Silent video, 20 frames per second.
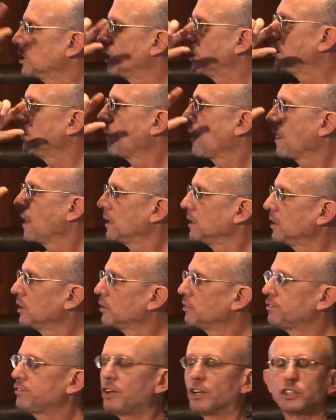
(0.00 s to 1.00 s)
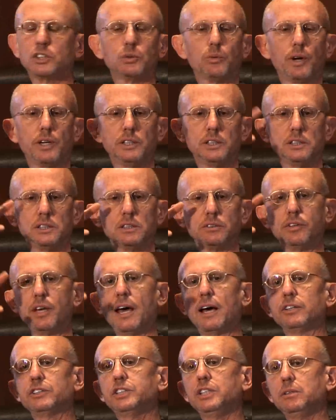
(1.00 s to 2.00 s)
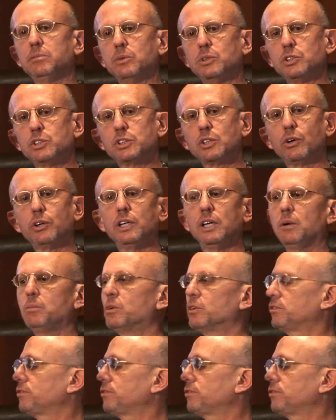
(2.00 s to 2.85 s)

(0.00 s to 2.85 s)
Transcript: that little fluctuations of calcium and sodium were